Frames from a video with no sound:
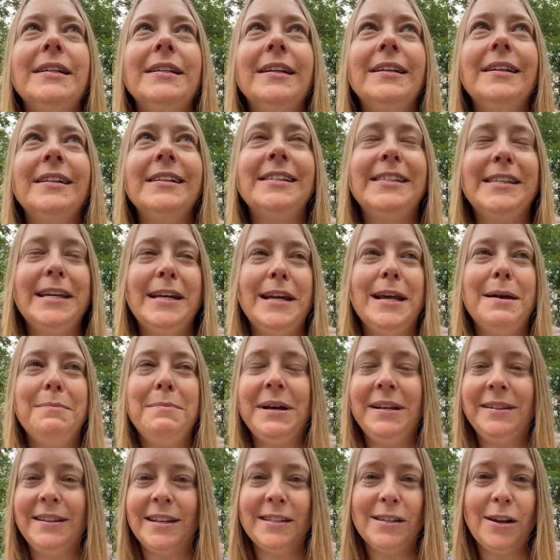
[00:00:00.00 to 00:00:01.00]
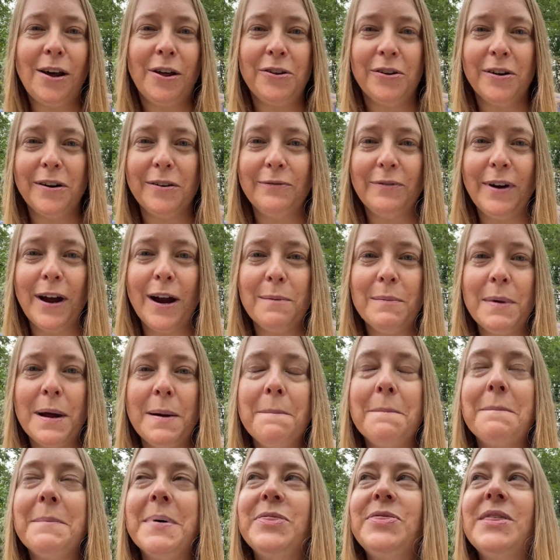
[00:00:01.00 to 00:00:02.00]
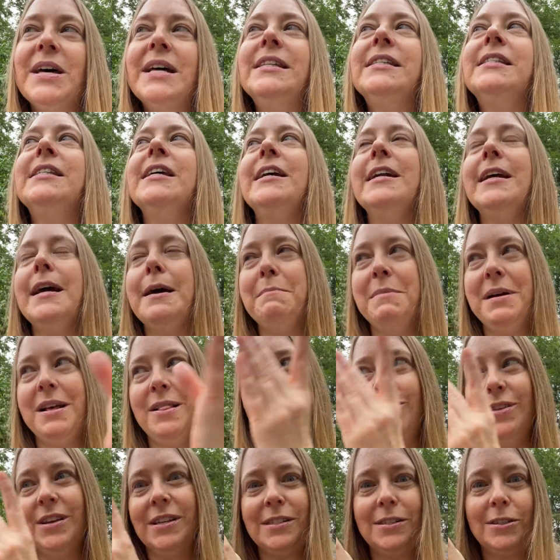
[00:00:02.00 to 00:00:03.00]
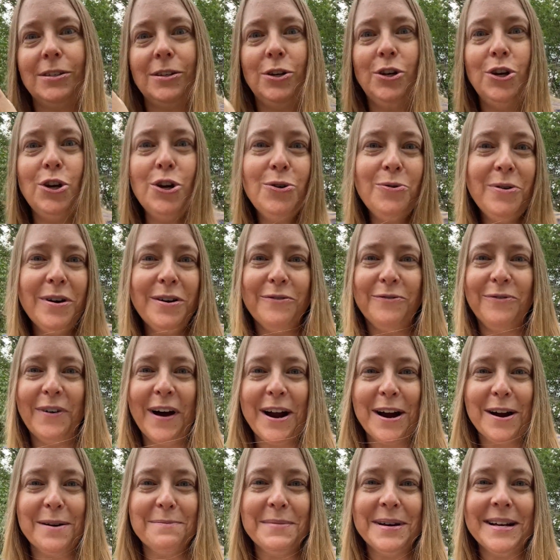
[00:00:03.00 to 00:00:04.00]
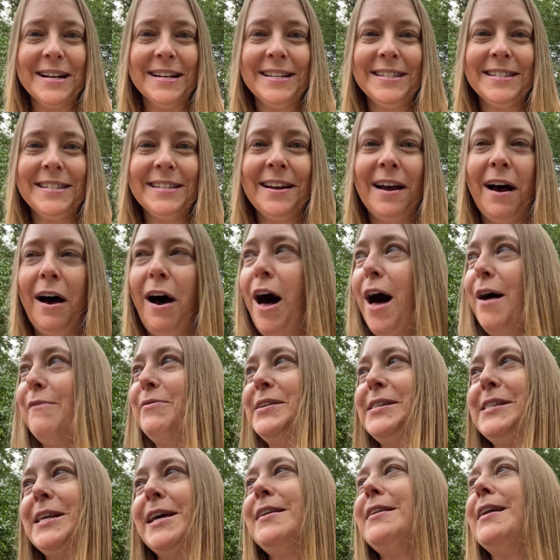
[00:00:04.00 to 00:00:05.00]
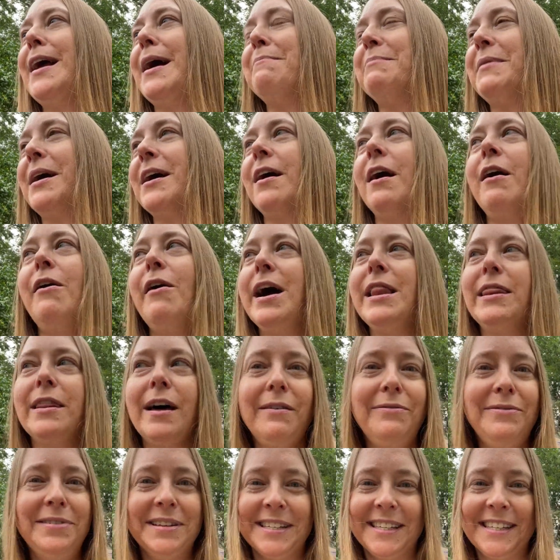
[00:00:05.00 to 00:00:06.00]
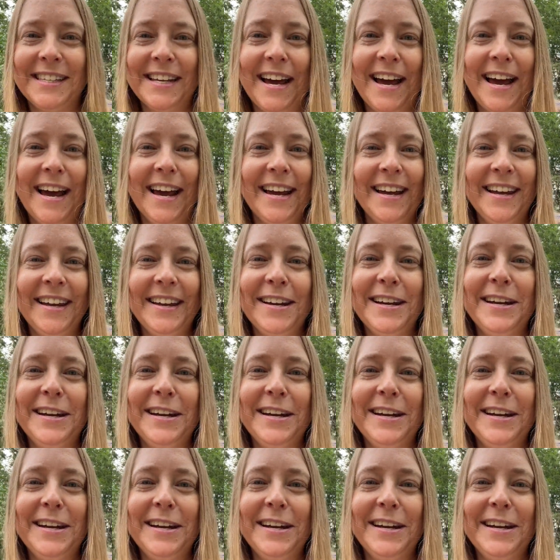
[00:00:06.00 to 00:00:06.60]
seeing him in this other environment. But then seeing him in this new environment, all of a sudden I'm like, oh, I love this guy.